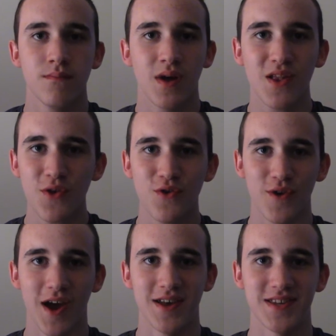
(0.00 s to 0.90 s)
Hello there
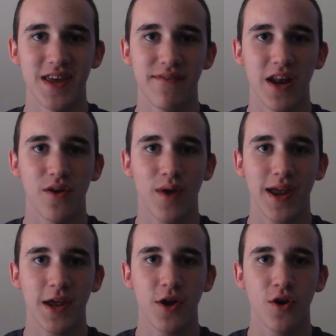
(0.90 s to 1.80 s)
guys, Davinator right
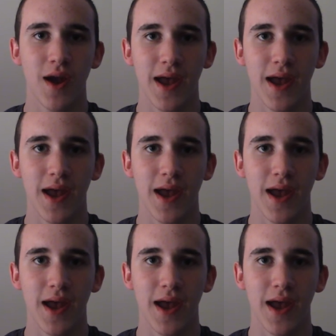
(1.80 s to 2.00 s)
here,